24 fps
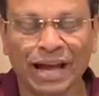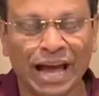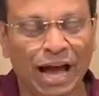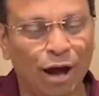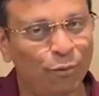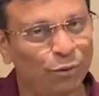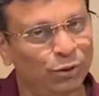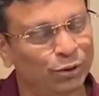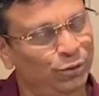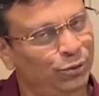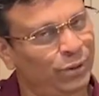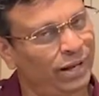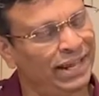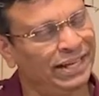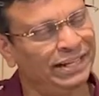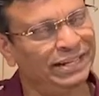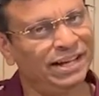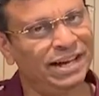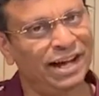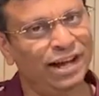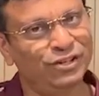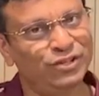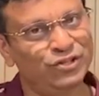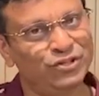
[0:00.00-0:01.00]
I want to
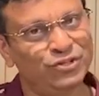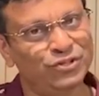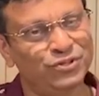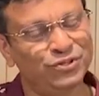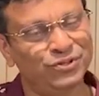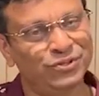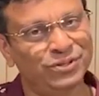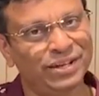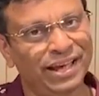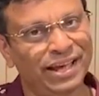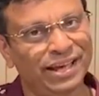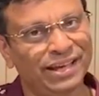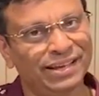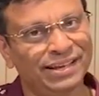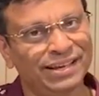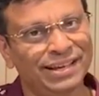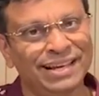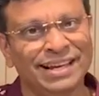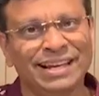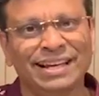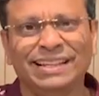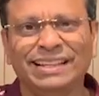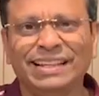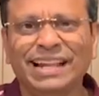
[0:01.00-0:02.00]
encourage you today.
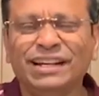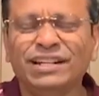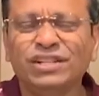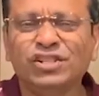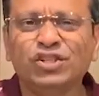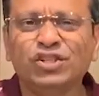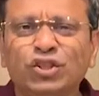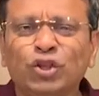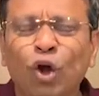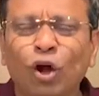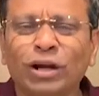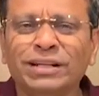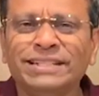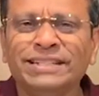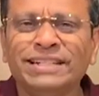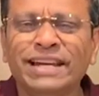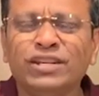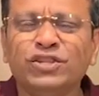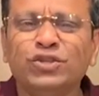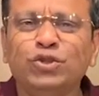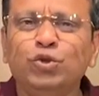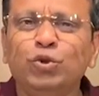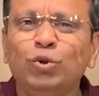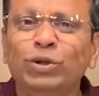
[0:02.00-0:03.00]
Let not
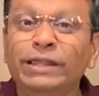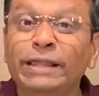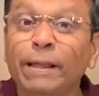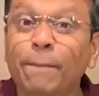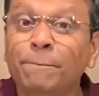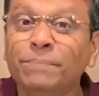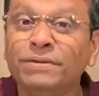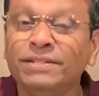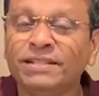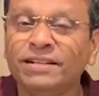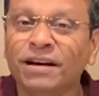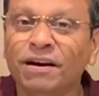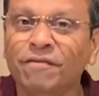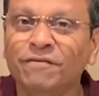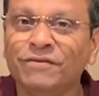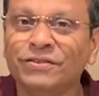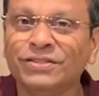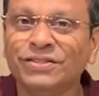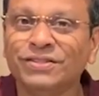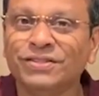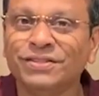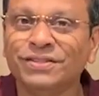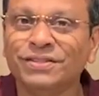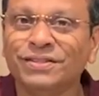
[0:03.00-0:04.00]
just do lip
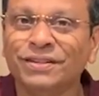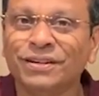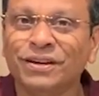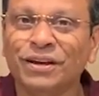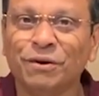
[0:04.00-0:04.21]
service,